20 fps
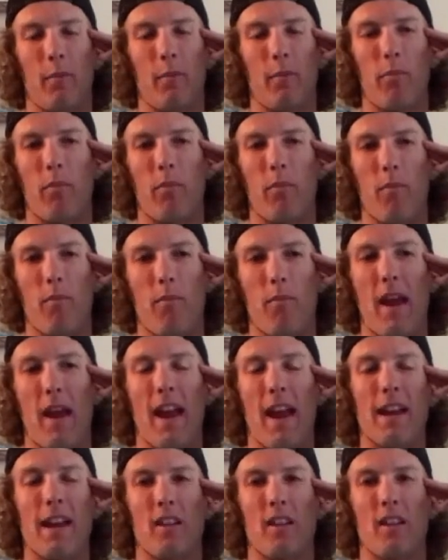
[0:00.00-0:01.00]
it's an
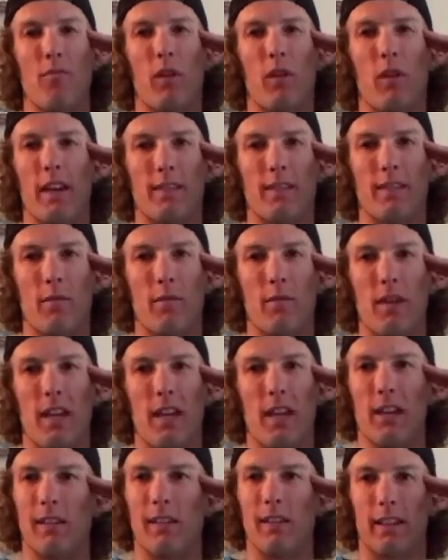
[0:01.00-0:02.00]
amazing place to
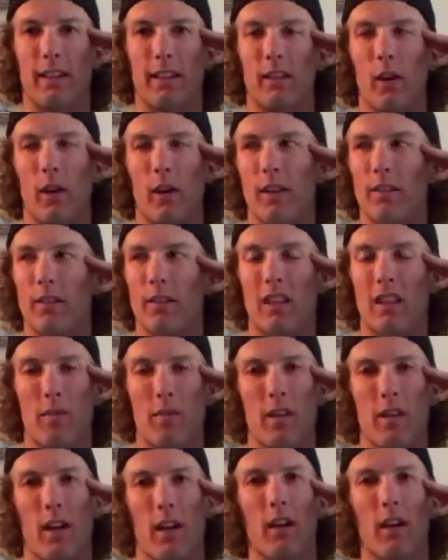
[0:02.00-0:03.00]
be during this
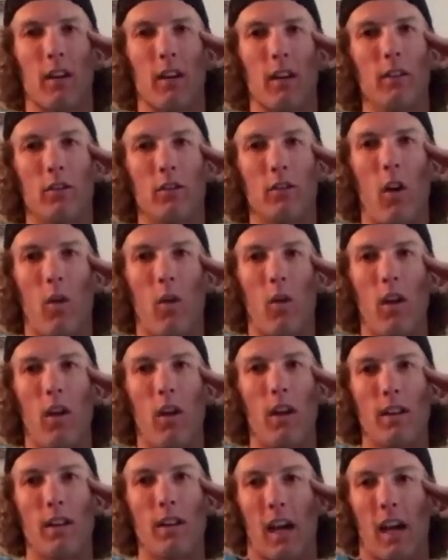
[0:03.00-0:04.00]
time. So
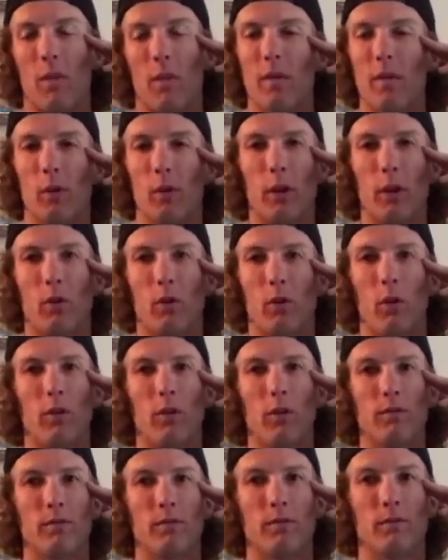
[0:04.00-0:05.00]
that would be really
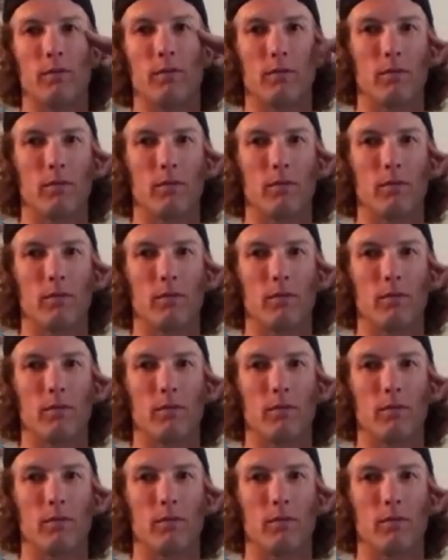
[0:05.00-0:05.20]
cool.